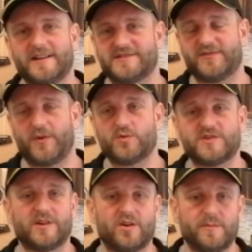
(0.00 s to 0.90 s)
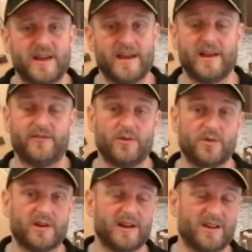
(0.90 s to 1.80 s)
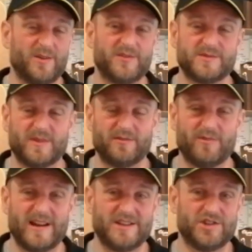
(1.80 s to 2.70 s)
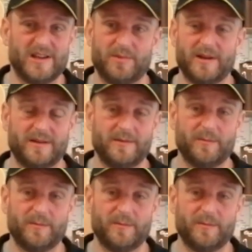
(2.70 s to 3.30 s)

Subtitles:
That's false economy if you're going to go for something really cheap,